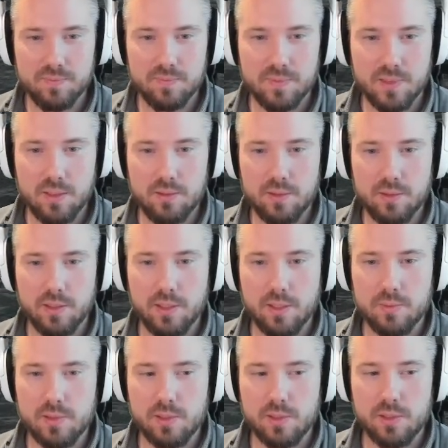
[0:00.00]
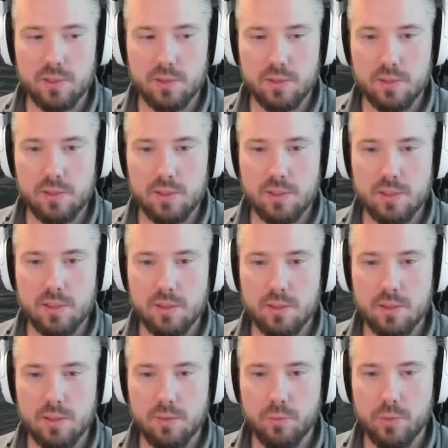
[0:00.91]
Oh, here comes the shots.
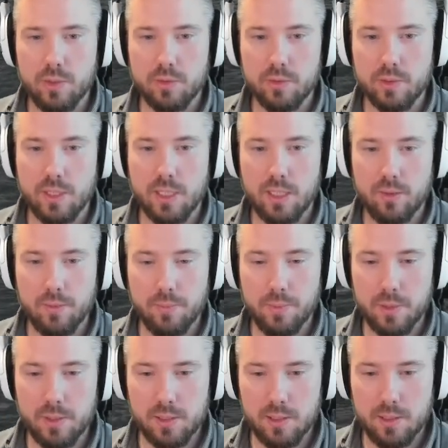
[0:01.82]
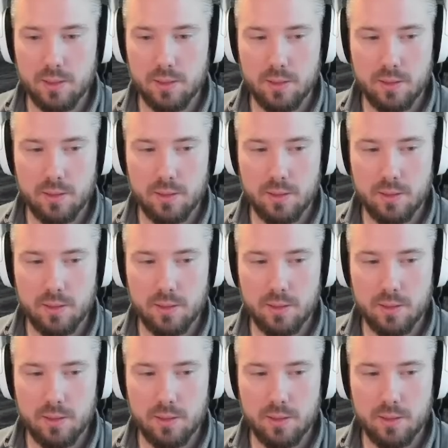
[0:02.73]
We don't care apparently.